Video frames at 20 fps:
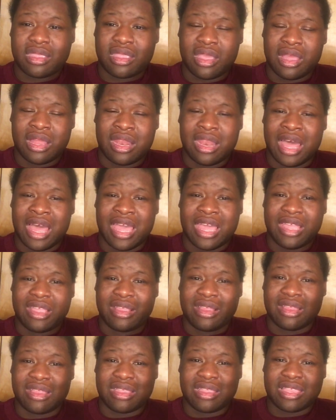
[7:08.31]
uh, like
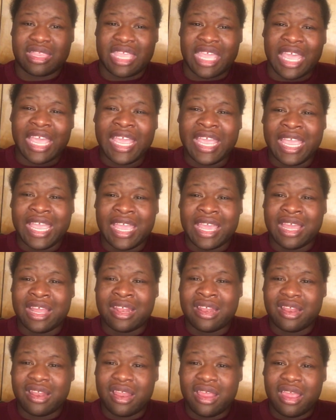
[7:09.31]

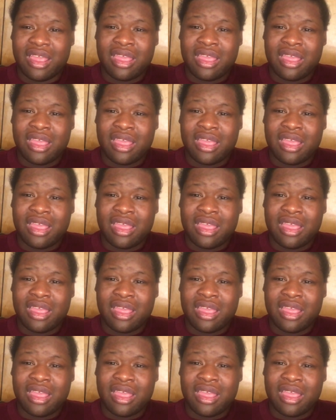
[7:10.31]
ten,